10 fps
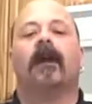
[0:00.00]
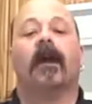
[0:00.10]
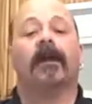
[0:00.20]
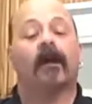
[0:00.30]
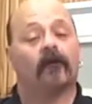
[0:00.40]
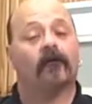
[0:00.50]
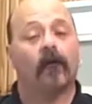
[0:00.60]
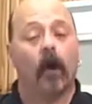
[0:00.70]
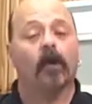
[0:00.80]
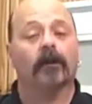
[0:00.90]
and have
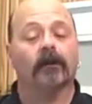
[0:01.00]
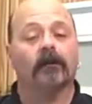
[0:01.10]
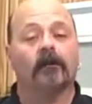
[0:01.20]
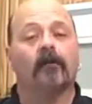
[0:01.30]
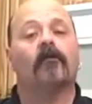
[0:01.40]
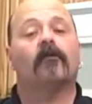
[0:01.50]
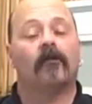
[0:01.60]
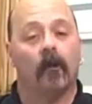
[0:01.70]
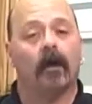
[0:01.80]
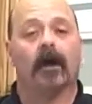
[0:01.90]
fallen
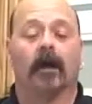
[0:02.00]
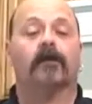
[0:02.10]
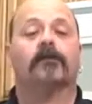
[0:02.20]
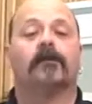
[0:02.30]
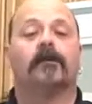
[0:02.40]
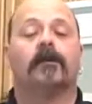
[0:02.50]
for us.